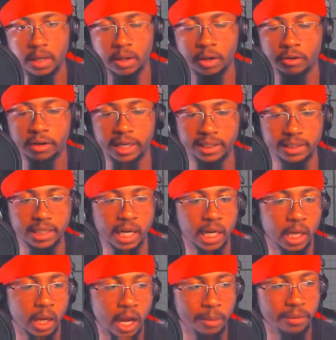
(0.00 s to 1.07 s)
creates this kind of
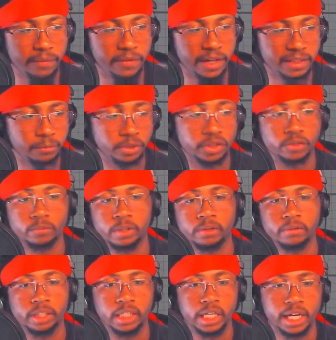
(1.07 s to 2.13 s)
lob effect, which is really,
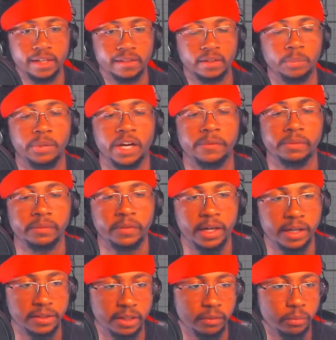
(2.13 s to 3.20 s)
really nice in a platform fighter
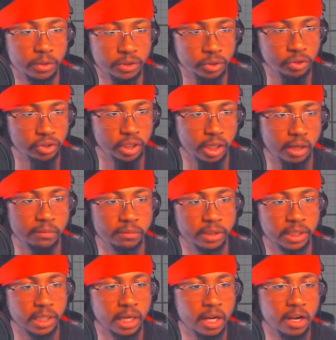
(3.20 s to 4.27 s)
because everyone's usually
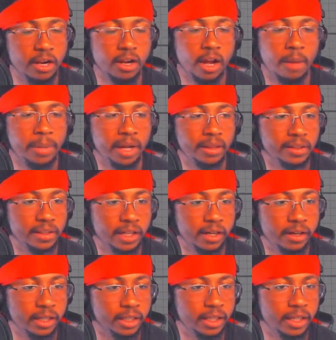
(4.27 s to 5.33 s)
hovering about this
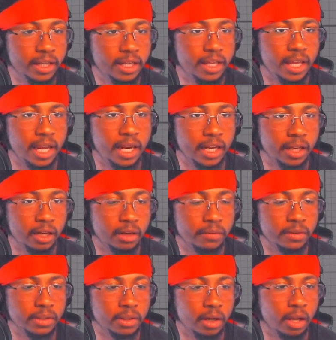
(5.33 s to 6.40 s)
area, and it
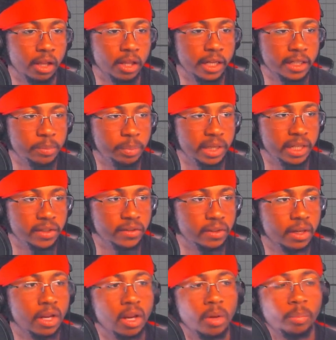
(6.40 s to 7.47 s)
covers all of that space
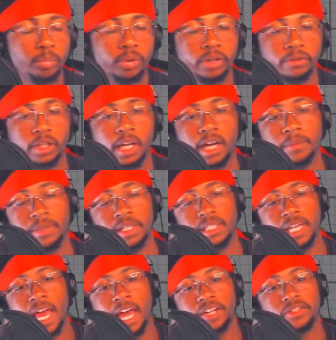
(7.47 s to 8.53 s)
pretty reliably. It's
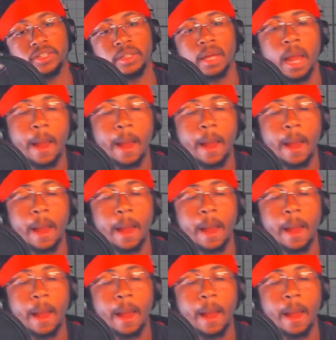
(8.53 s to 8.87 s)
actually